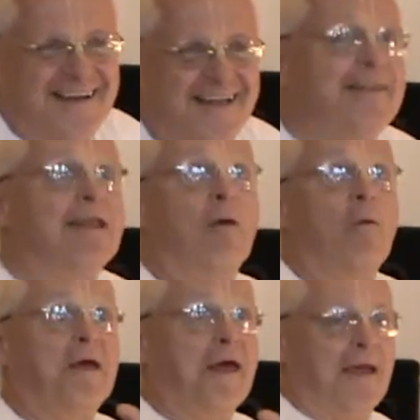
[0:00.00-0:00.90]
And then they
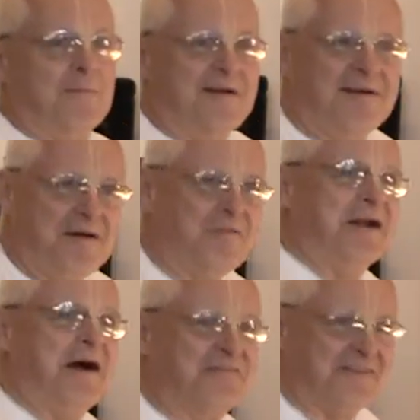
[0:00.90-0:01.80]
all came, one
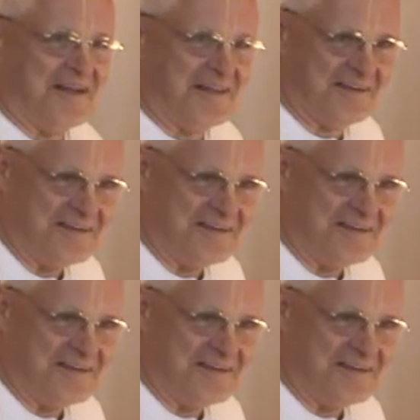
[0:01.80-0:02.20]
after another,